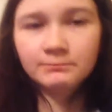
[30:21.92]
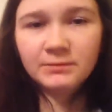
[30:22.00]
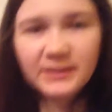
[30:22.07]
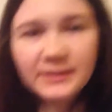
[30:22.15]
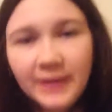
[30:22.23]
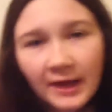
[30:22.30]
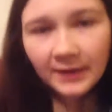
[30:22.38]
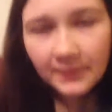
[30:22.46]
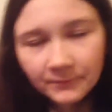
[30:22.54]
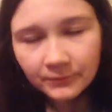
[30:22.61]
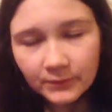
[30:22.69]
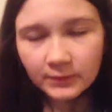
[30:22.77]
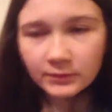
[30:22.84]
But yeah.
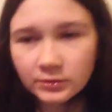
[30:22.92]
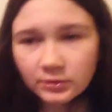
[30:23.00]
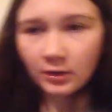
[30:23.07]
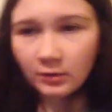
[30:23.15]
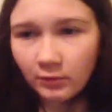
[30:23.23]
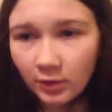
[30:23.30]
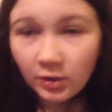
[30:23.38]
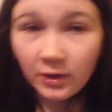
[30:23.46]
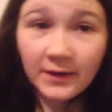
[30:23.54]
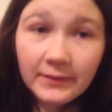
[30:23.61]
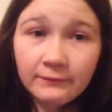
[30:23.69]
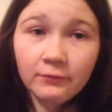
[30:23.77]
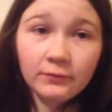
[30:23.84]
So I've got to
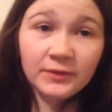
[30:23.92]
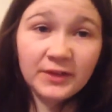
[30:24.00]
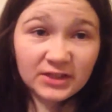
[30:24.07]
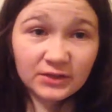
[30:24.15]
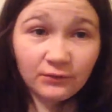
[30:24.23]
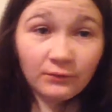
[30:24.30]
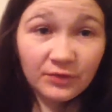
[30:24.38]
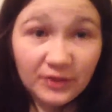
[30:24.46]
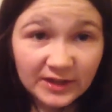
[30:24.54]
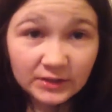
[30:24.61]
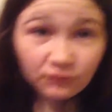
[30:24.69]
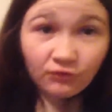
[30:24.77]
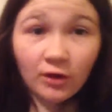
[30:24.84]
end this
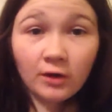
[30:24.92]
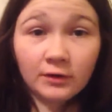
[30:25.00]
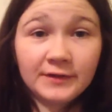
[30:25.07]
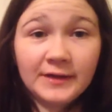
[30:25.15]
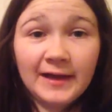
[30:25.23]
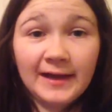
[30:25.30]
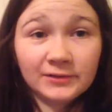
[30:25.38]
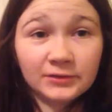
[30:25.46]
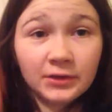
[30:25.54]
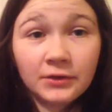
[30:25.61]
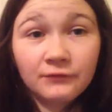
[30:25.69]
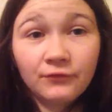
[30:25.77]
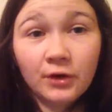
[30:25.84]
vlog now. So
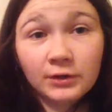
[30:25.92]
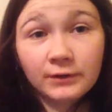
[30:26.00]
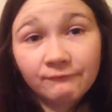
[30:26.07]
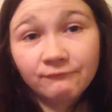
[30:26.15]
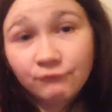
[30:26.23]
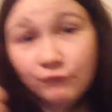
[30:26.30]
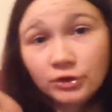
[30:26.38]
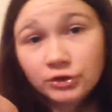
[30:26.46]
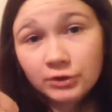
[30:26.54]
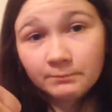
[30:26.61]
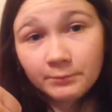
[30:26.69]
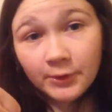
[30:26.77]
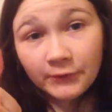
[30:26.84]
the vlog, thumbs
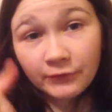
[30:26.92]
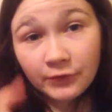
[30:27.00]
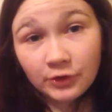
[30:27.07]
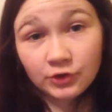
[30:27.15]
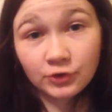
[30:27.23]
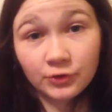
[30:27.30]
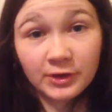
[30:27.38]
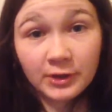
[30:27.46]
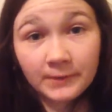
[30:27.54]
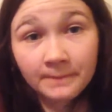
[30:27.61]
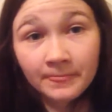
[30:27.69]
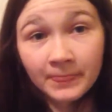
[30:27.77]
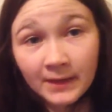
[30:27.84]
up if you enjoy it.
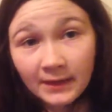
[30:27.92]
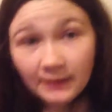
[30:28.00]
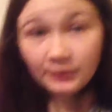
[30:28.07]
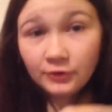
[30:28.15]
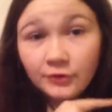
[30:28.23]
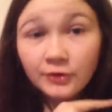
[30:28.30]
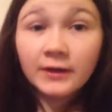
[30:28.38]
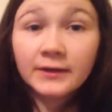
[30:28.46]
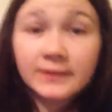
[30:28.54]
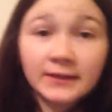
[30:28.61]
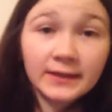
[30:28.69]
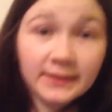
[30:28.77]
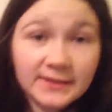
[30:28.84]
And good night.
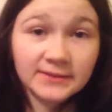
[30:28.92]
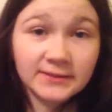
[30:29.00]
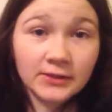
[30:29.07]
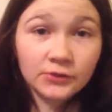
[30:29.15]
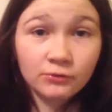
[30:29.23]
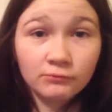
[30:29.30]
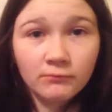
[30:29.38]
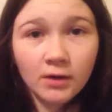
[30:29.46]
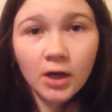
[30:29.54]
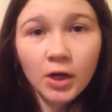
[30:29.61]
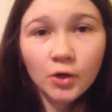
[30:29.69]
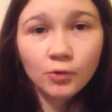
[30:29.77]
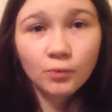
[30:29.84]
I'll see you
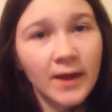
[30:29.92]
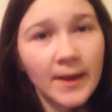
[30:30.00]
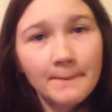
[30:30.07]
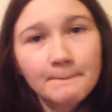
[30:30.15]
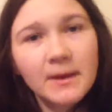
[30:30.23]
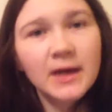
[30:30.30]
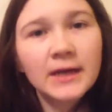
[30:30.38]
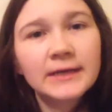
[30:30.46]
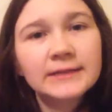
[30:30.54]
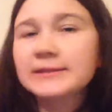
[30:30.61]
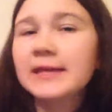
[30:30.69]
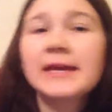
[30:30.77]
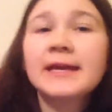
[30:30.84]
tomorrow with another
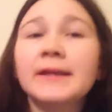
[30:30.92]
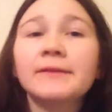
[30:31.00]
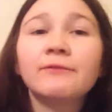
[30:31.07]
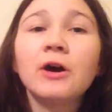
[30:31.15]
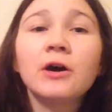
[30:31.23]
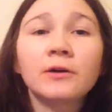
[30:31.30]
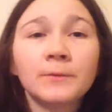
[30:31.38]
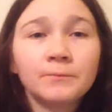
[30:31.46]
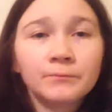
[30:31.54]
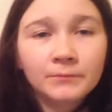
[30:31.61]
daily vlog.